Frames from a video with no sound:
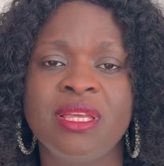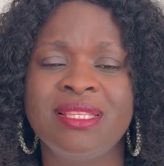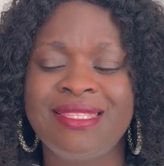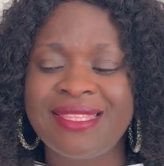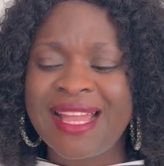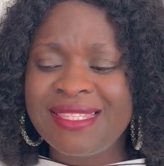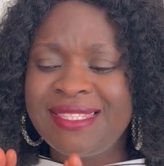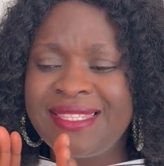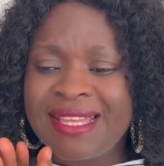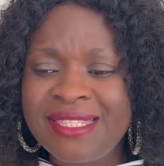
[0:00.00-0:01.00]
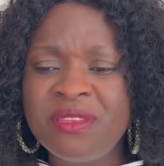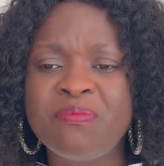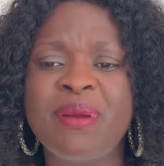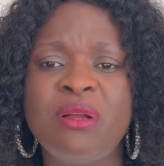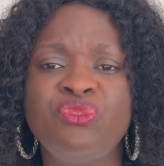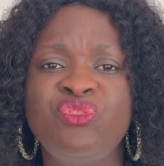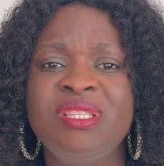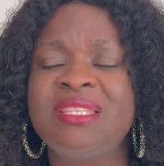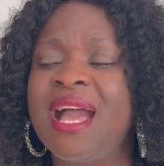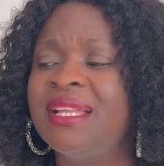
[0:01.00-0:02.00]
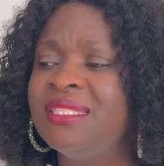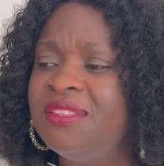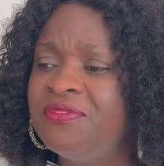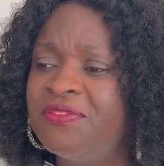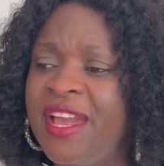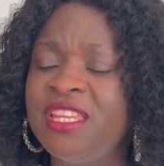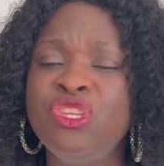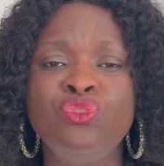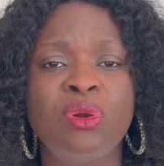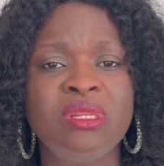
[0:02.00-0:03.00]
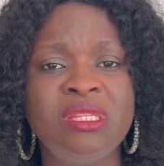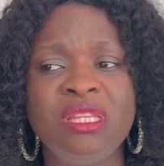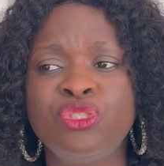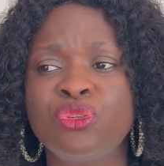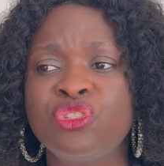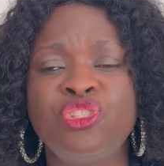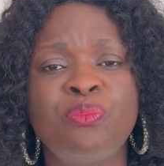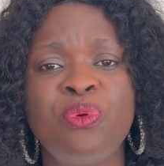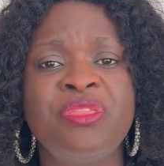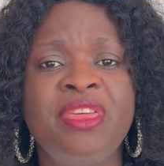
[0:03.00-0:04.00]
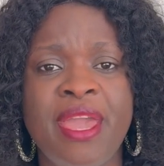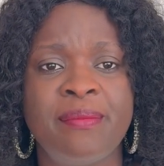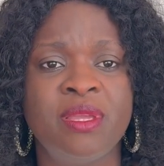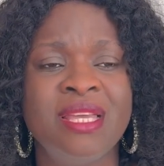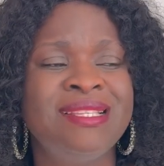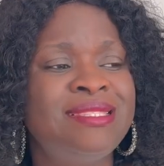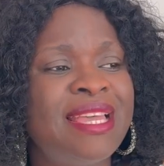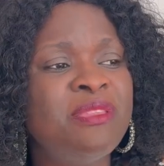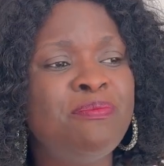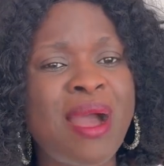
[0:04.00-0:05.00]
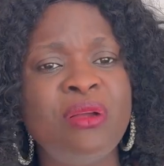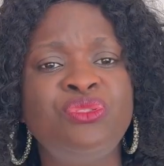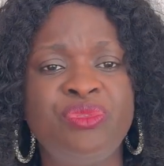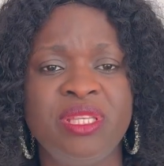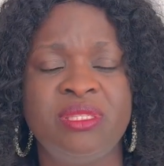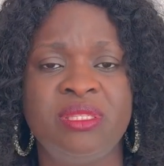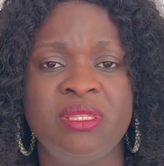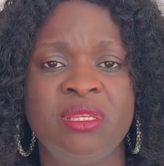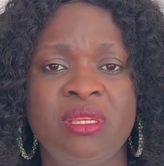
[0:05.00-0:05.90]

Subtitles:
start setting boundaries and defining your relationship with them. Set boundaries.